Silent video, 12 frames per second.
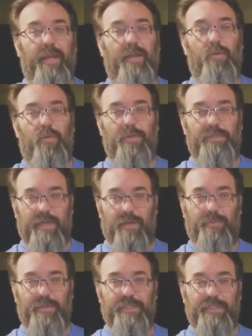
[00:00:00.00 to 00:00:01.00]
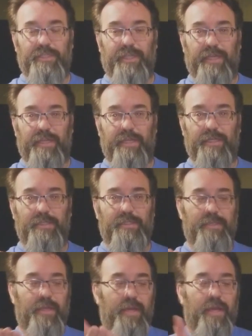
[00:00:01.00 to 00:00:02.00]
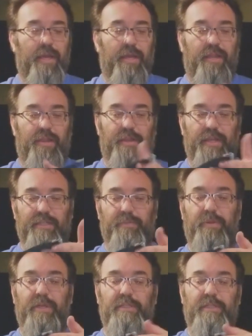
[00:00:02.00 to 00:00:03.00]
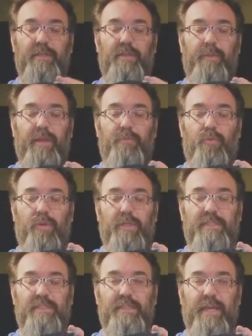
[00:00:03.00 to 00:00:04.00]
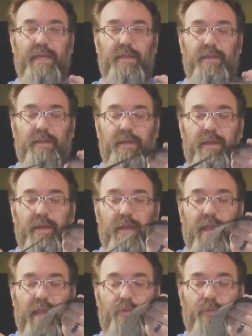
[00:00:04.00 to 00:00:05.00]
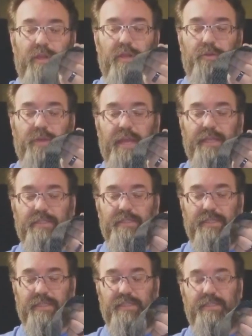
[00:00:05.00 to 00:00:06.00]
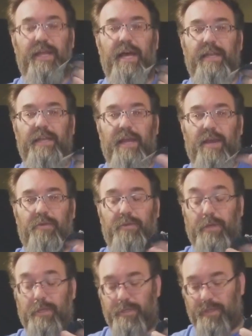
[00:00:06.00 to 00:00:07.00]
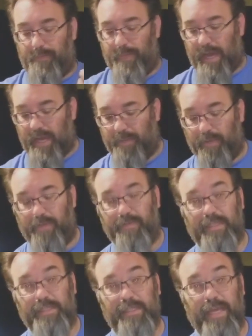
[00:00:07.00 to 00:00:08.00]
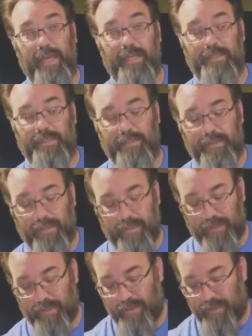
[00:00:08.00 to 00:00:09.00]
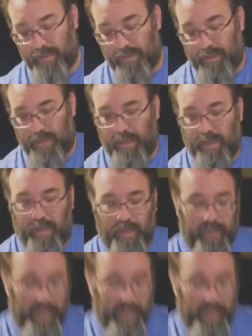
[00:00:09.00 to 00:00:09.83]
horizontal position like this plugs into the main board instead and relocates the slot down to the bottom of this case. I'll